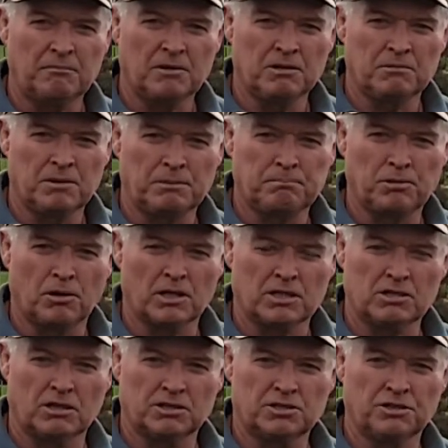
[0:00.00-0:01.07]
there would be
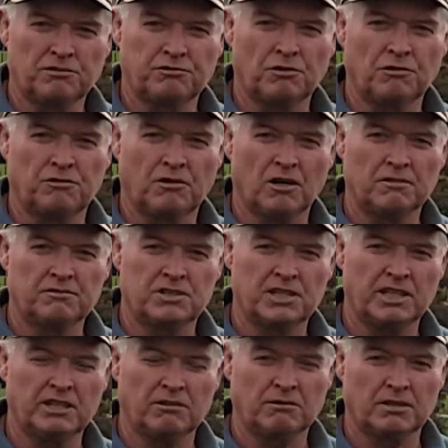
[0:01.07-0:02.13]
products like
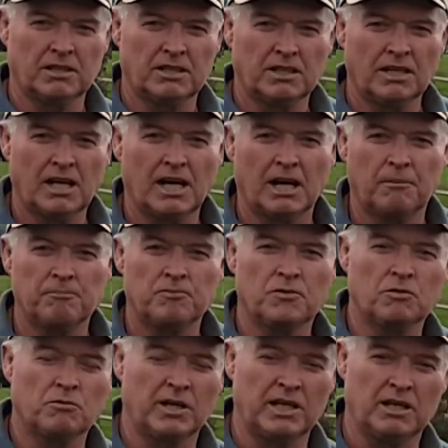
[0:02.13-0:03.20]
2,4,5-T on
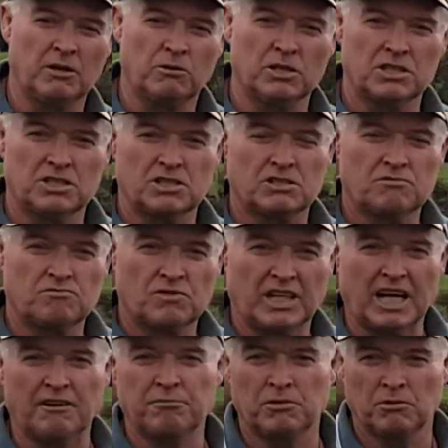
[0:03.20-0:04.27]
when the
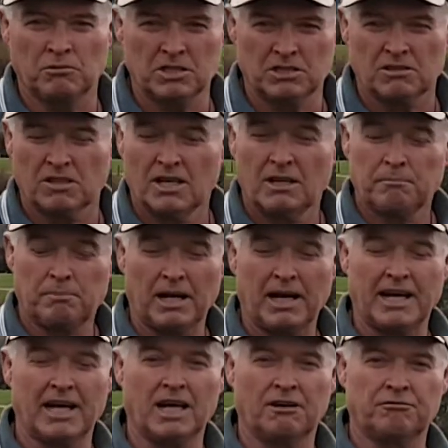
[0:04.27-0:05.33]
government was
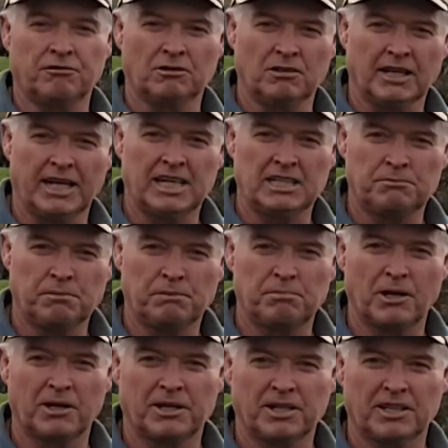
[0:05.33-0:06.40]
paying for land to be
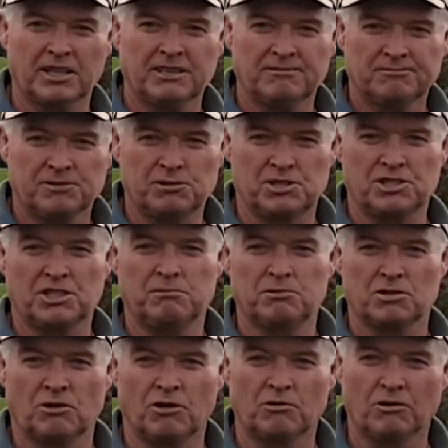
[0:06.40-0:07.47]
broken in, which
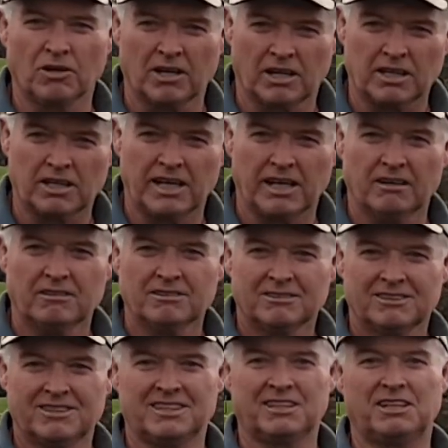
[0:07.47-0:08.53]
seems ironic now,
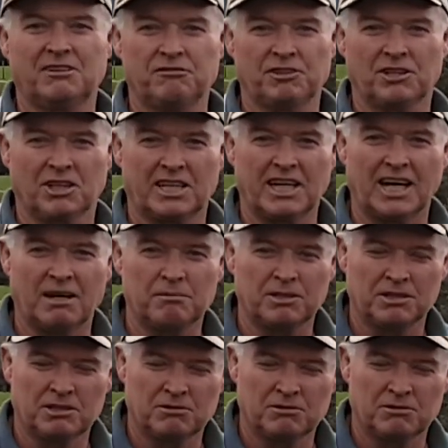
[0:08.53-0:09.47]
given the carbon